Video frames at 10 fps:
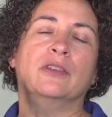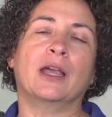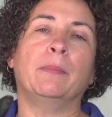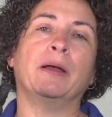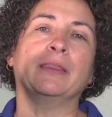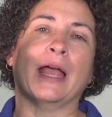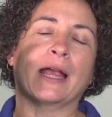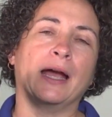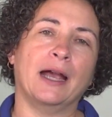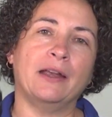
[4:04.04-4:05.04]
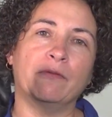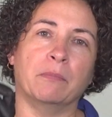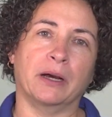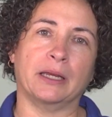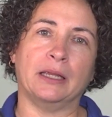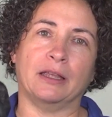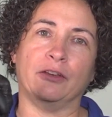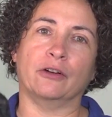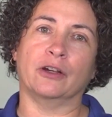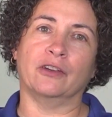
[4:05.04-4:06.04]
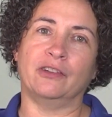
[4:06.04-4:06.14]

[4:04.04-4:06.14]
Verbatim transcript: think about that kind of money that you're gonna